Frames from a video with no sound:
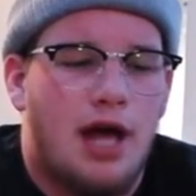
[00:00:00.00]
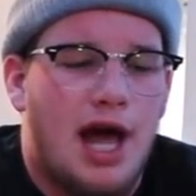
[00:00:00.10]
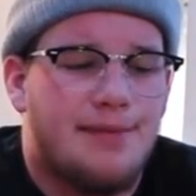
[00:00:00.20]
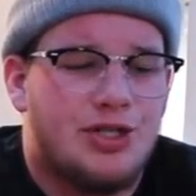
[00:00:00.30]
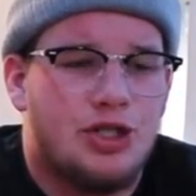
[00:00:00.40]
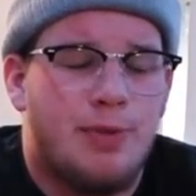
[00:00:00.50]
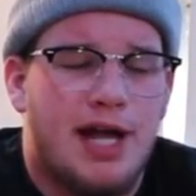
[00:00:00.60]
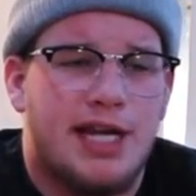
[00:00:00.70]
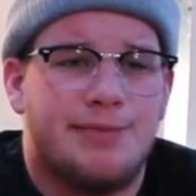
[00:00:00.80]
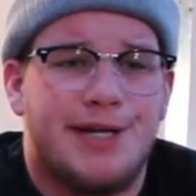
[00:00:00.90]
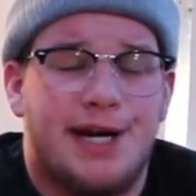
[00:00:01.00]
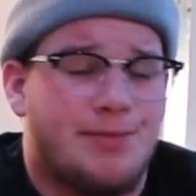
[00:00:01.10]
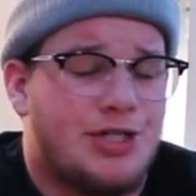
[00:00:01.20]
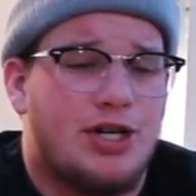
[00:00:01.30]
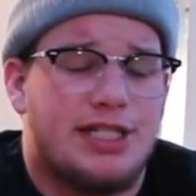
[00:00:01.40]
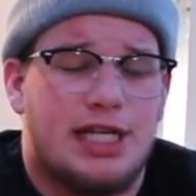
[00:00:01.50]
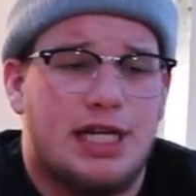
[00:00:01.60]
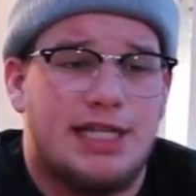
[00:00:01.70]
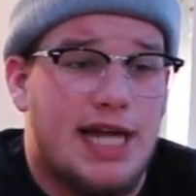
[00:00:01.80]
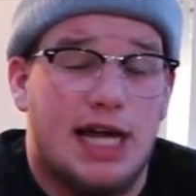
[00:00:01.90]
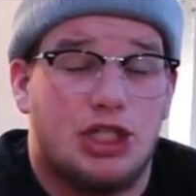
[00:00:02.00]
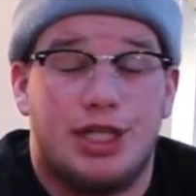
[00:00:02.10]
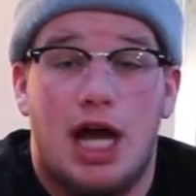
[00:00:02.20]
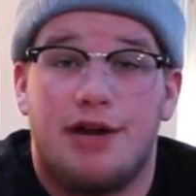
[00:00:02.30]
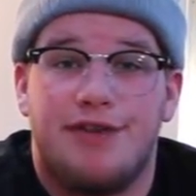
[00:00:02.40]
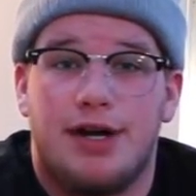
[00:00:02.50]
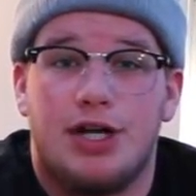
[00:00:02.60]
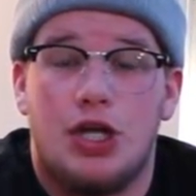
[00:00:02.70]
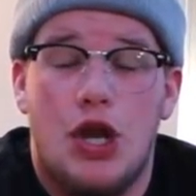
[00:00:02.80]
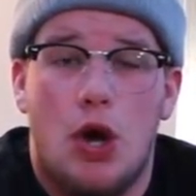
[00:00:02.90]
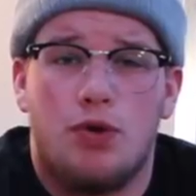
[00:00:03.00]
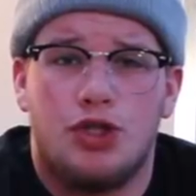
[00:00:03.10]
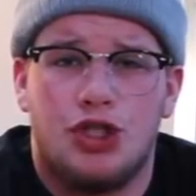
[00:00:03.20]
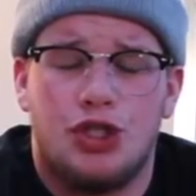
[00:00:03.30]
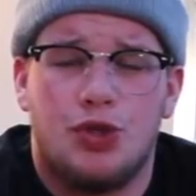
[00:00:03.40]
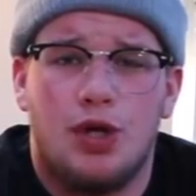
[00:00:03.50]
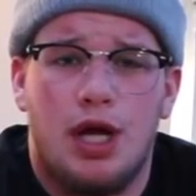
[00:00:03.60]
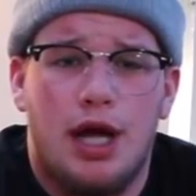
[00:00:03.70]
hype shoe by any means. I'm sure it's actually not a very known shoe.